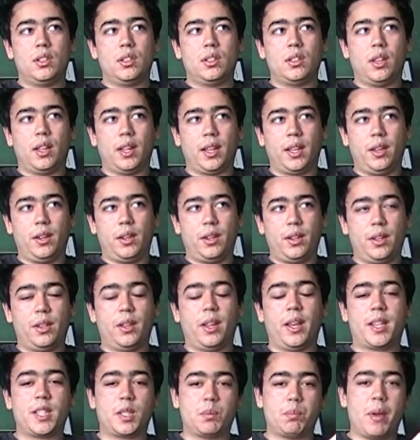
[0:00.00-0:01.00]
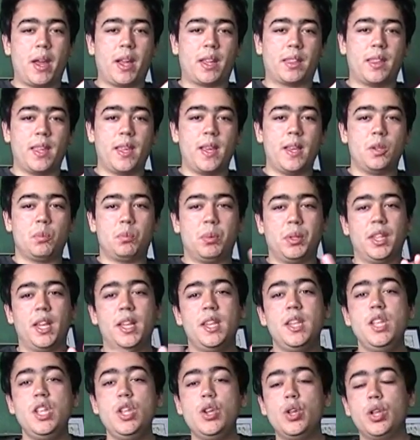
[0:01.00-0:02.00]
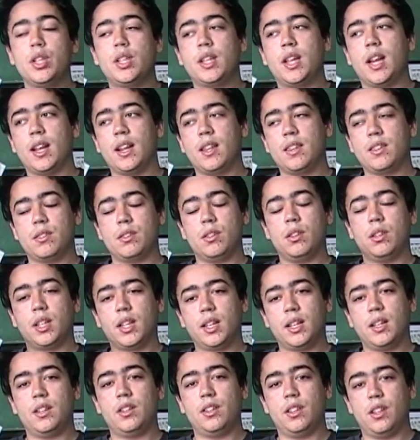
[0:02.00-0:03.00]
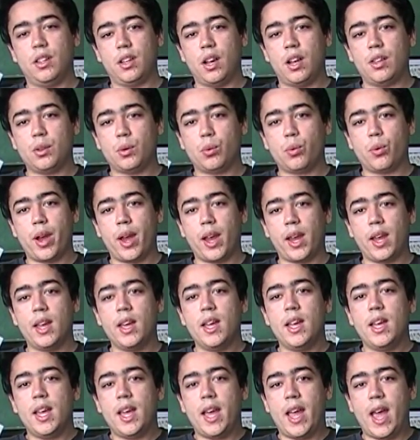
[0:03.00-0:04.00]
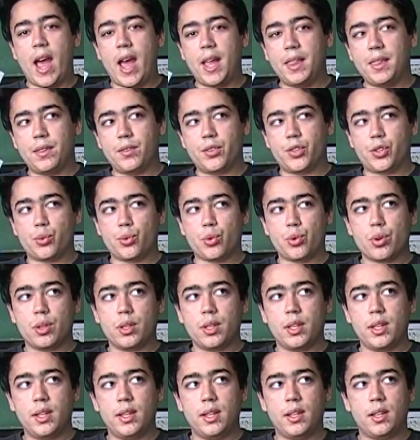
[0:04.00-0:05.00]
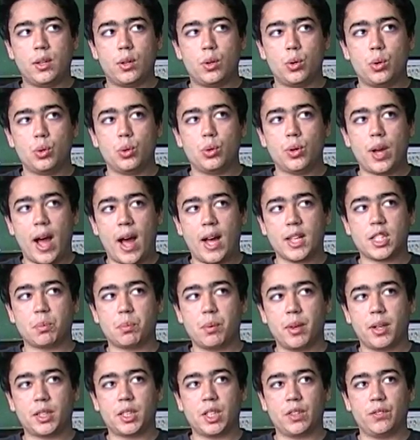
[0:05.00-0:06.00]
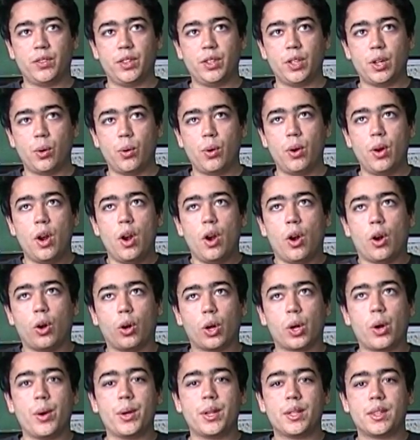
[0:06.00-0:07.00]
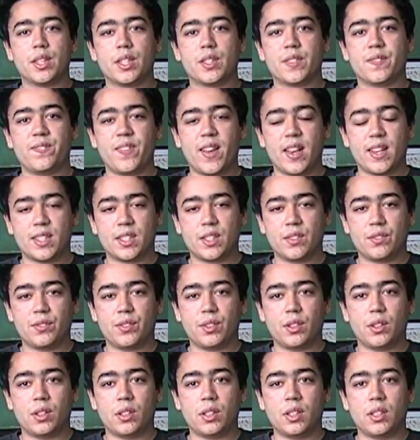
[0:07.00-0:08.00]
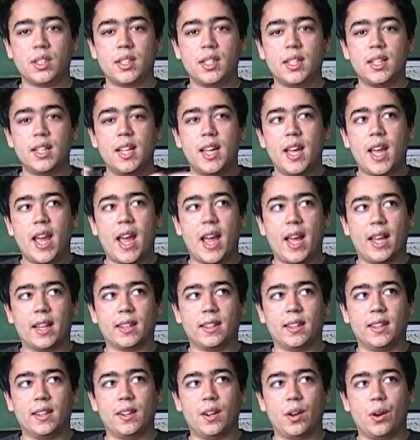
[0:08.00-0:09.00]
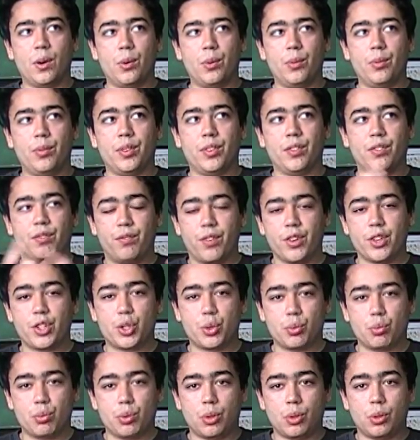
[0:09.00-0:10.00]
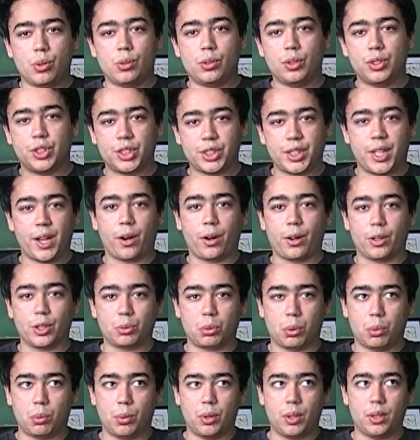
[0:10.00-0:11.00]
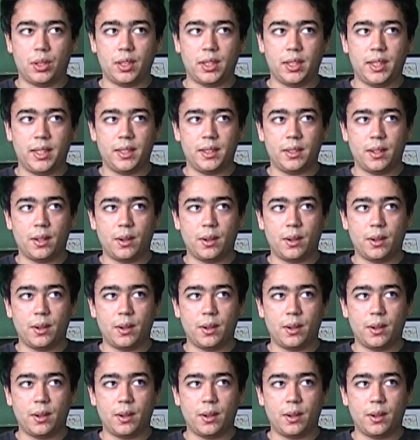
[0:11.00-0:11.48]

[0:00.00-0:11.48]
like you could expect things, but then you could kind of look at it the other way. It had this really cool aspect of her going to this festival, and the visual scares were really